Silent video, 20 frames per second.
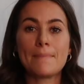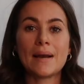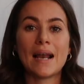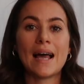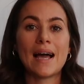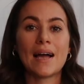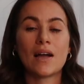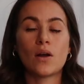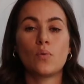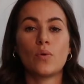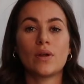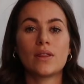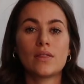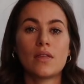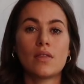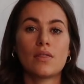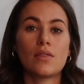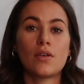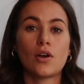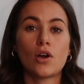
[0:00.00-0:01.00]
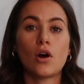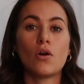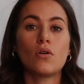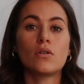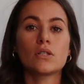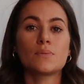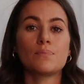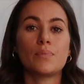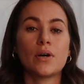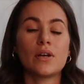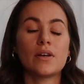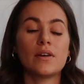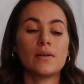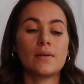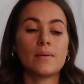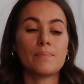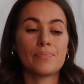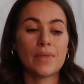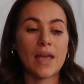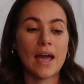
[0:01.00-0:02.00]
black with the gold
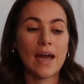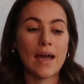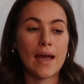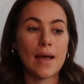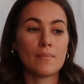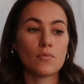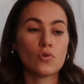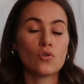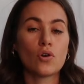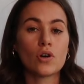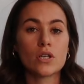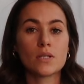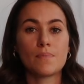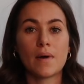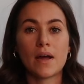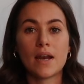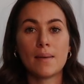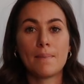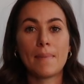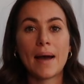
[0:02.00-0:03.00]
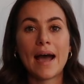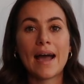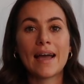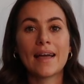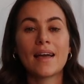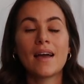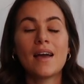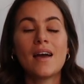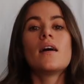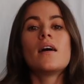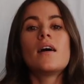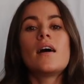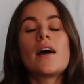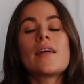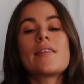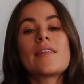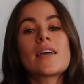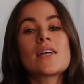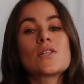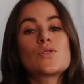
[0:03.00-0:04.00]
button crossbody bag.
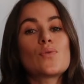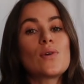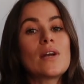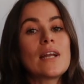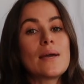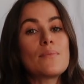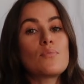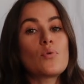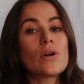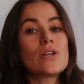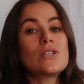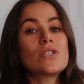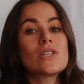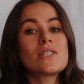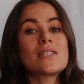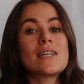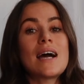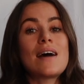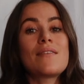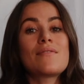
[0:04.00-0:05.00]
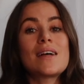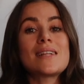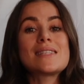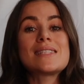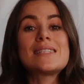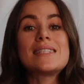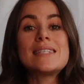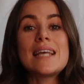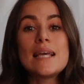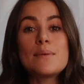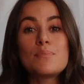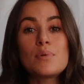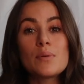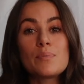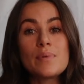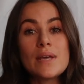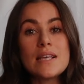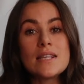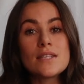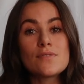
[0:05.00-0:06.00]
I think it's really important just to have that staple
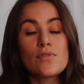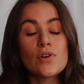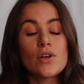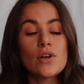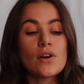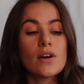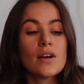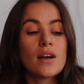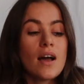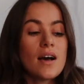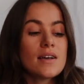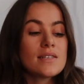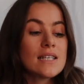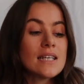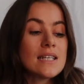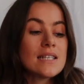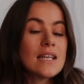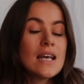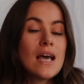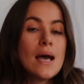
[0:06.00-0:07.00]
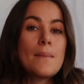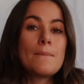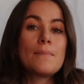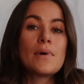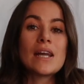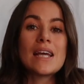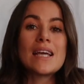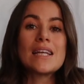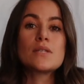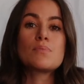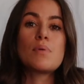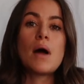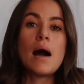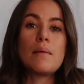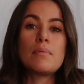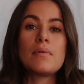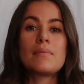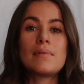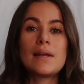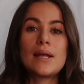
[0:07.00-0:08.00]
piece for your closet, but it's
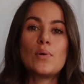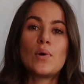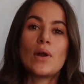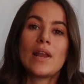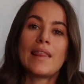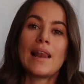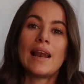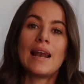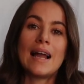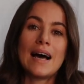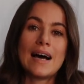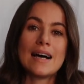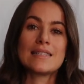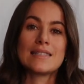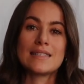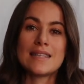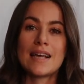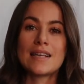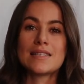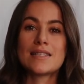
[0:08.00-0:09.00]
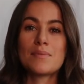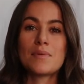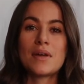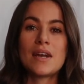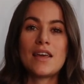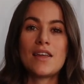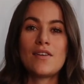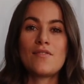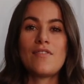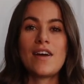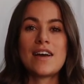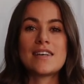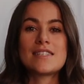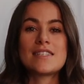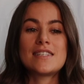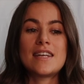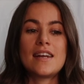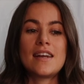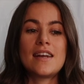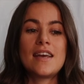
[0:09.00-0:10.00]
probably one of the last things I'm going to
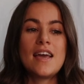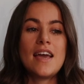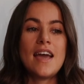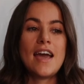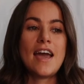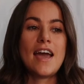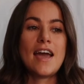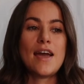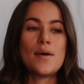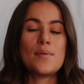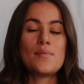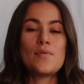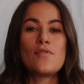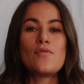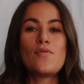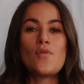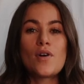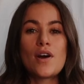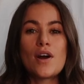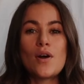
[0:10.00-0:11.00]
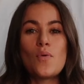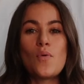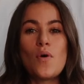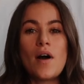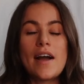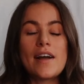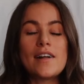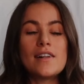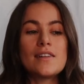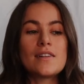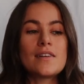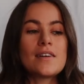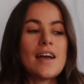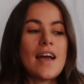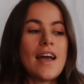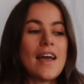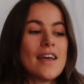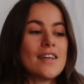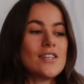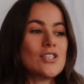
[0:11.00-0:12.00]
invest in for a while,
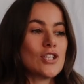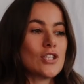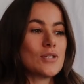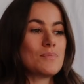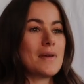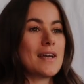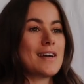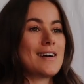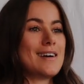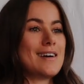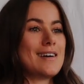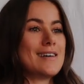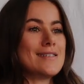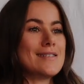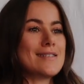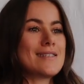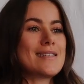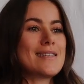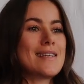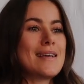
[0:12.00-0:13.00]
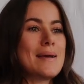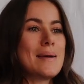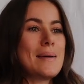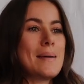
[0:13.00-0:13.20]
just because